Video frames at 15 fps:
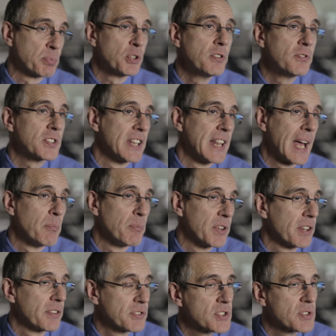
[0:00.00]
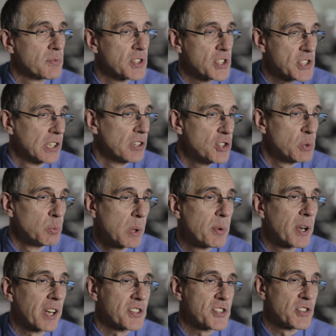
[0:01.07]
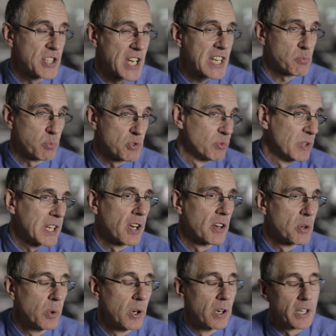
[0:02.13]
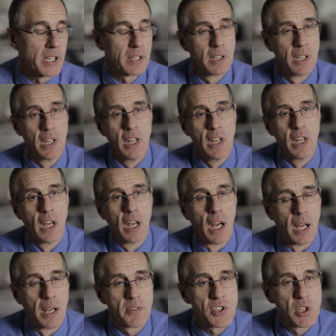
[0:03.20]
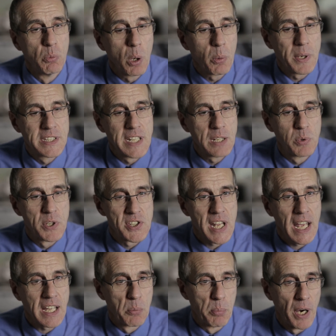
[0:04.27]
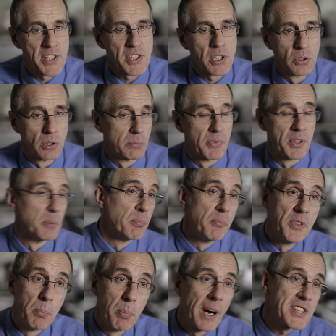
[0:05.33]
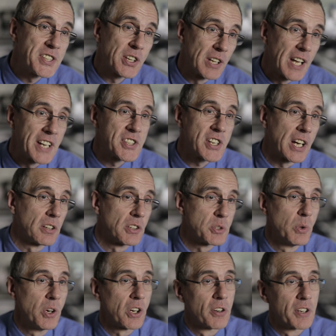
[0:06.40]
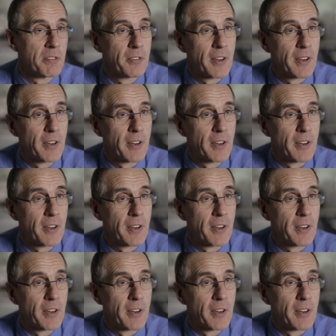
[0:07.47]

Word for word: prove to them that the solution we were going to suggest was really going to work. Uh, so what we did was take a bicycle, the, the bicycle I cycle to work on, in